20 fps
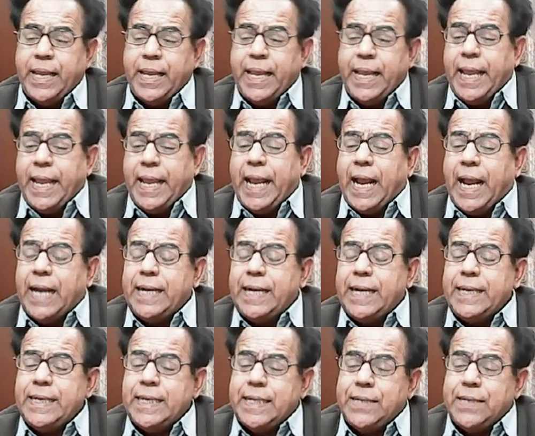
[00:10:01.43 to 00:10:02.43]
and
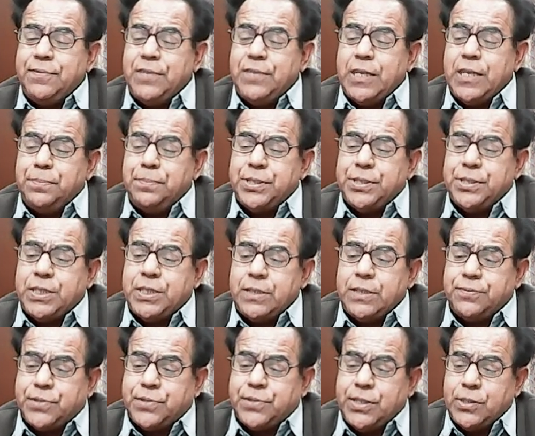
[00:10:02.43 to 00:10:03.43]
it will be
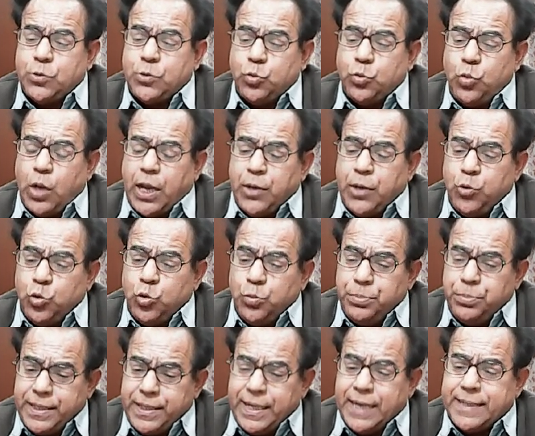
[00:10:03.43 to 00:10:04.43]
shifted to a
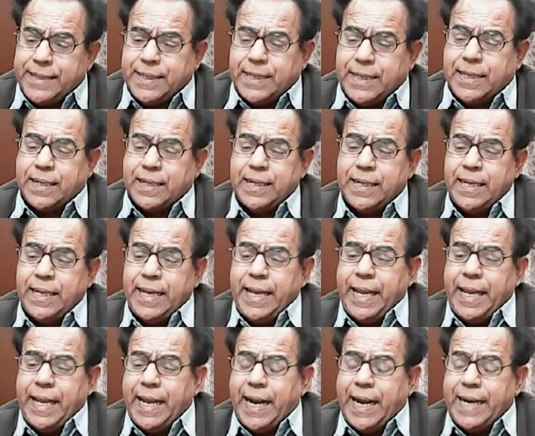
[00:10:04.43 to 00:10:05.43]
numerator,
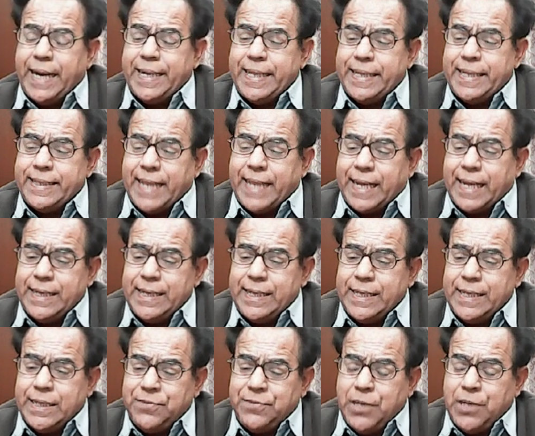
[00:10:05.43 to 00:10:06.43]
and then
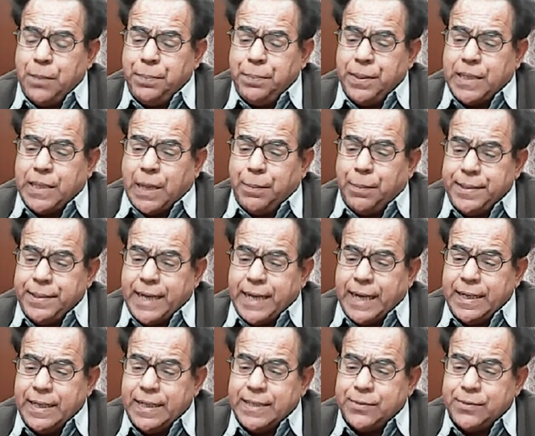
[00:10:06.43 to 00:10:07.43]
it will become
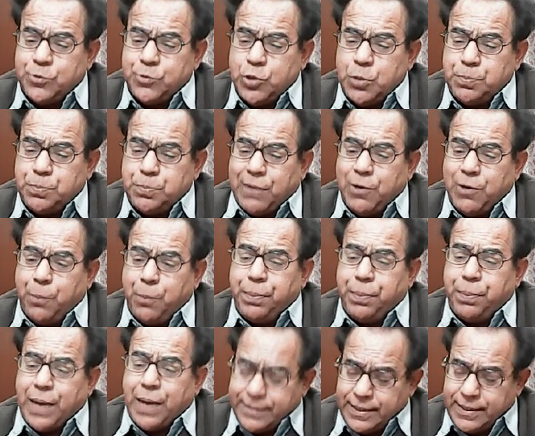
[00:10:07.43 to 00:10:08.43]
10 raised to the power
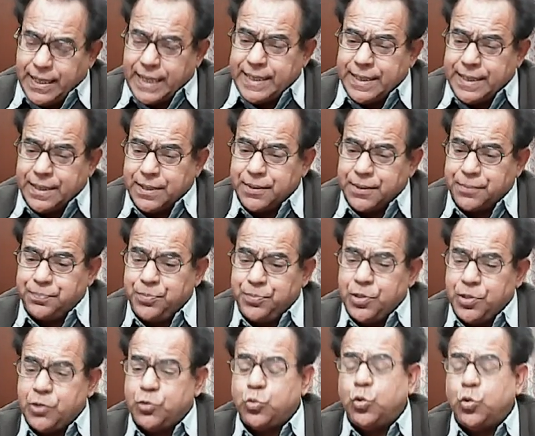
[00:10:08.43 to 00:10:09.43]
plus 9.
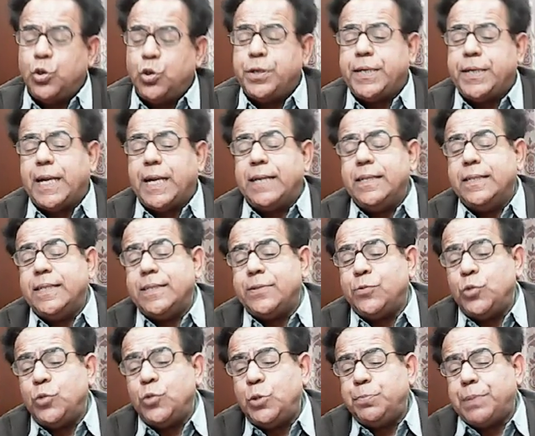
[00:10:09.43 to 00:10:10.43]
So 10 raised
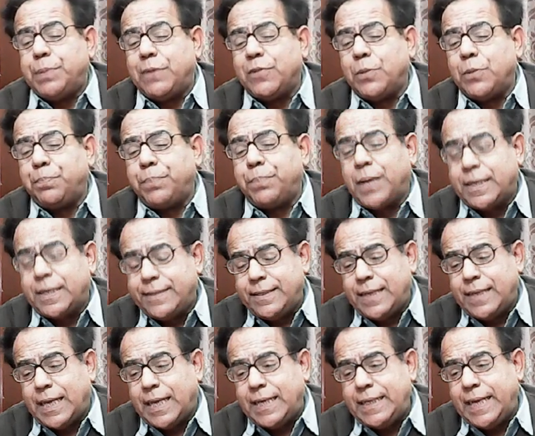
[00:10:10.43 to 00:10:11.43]
to the power plus
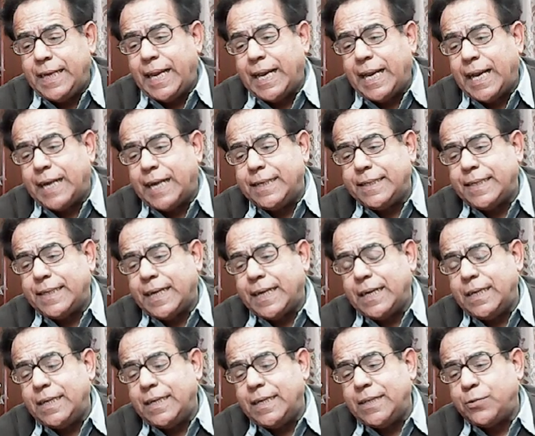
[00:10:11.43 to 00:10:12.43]
9 and 10
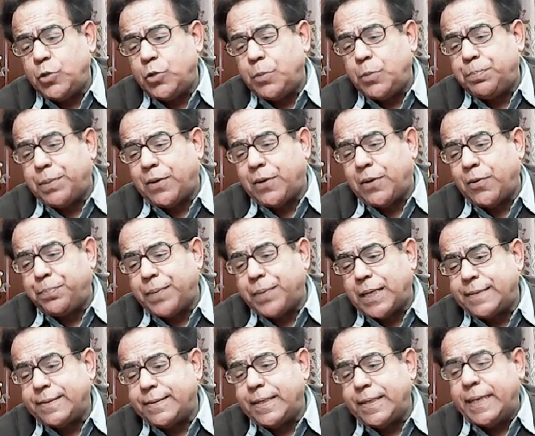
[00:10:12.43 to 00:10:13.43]
raised to the power
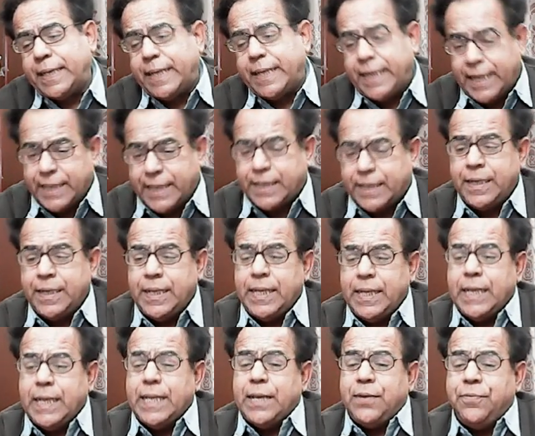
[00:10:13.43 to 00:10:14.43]
plus 8
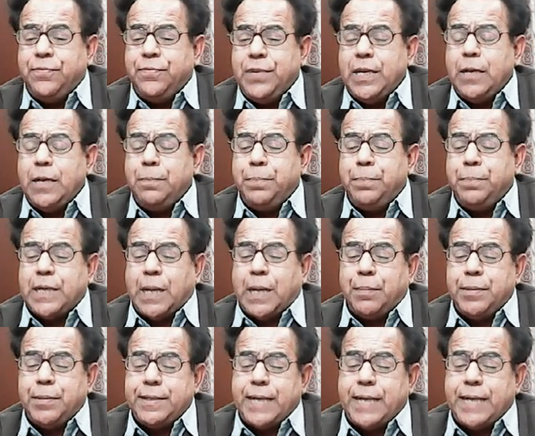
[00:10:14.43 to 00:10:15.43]
will
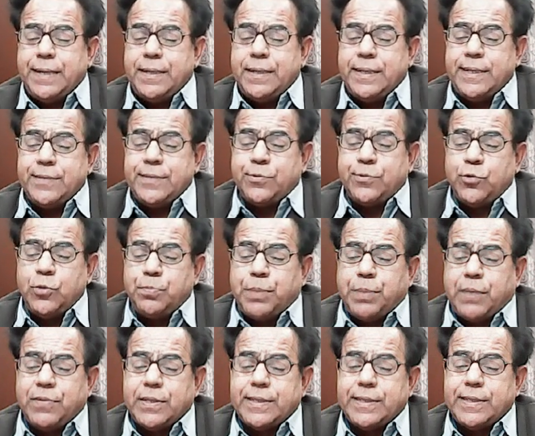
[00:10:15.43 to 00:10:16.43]
become 10 raised to the
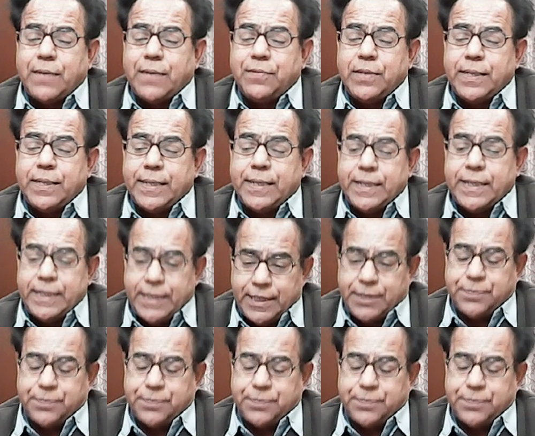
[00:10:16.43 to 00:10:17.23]
power 17.